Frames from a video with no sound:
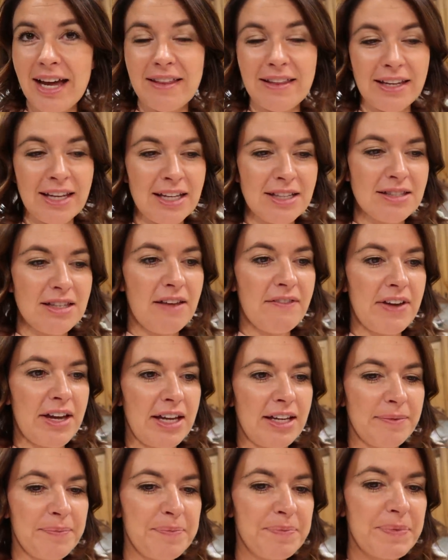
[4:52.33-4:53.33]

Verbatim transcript: Yeah, the kids love it.